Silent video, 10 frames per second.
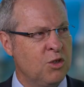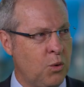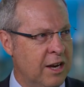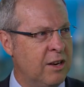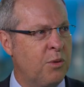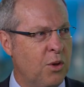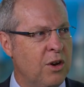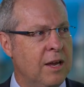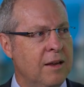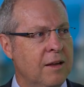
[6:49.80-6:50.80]
20 to
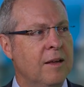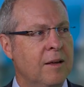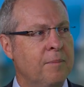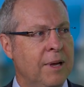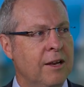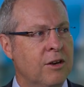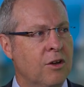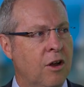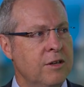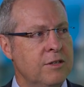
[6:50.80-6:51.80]
30 billion
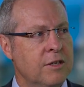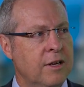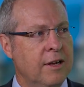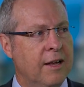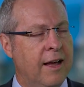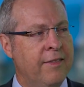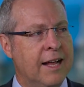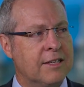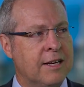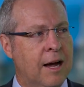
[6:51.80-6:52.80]
dollars. And
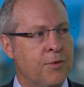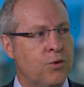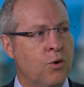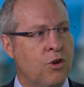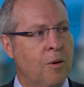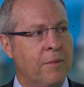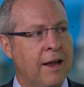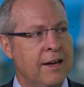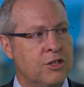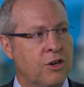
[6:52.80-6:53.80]
that's come through a
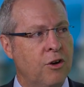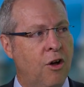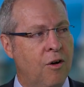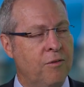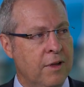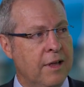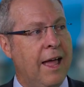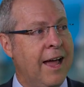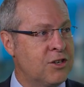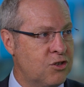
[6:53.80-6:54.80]
combination of
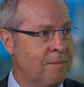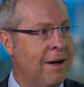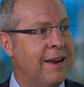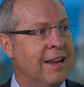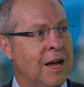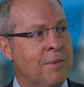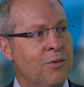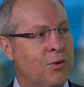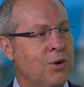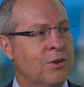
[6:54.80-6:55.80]
extra money coming
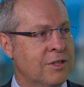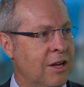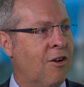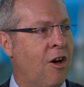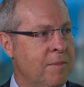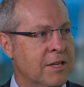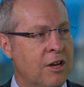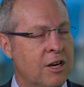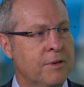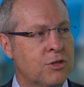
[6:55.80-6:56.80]
through because mm. the economy is
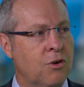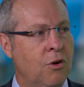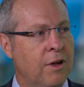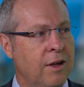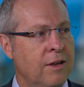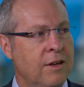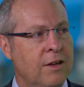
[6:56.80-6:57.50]
going to be stronger